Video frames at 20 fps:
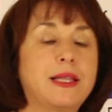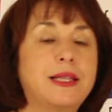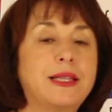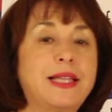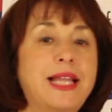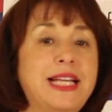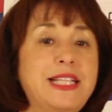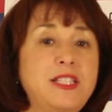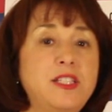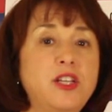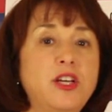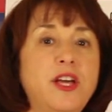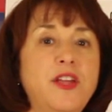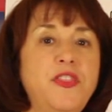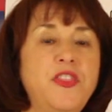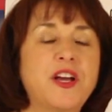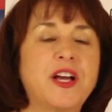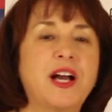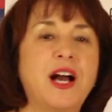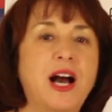Let's look
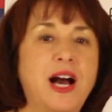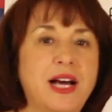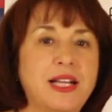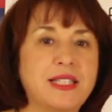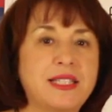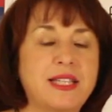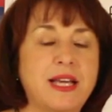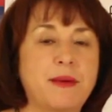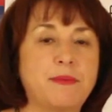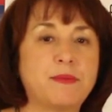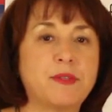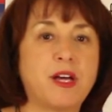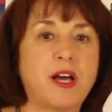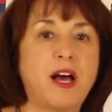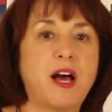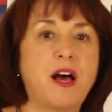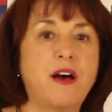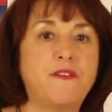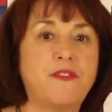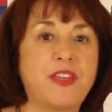at the concept
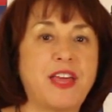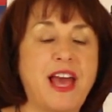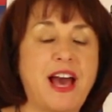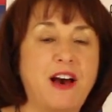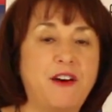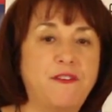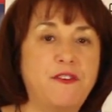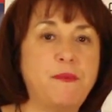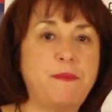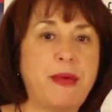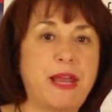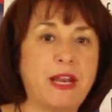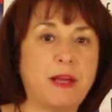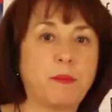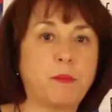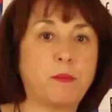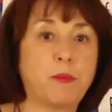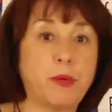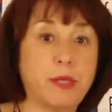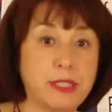of the
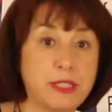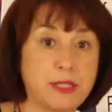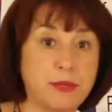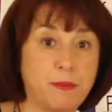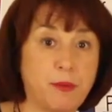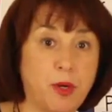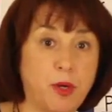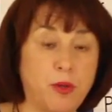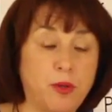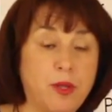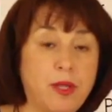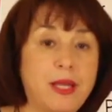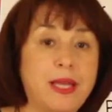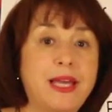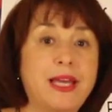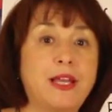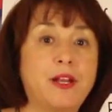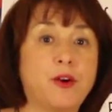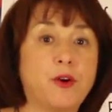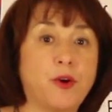alphabetic principle
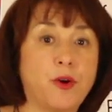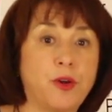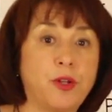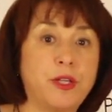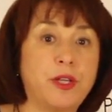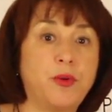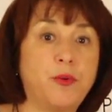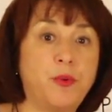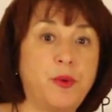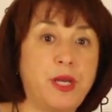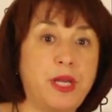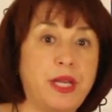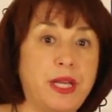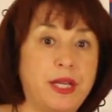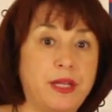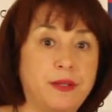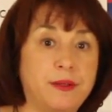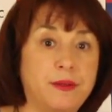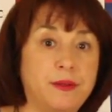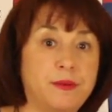in early
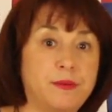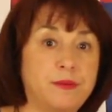reading.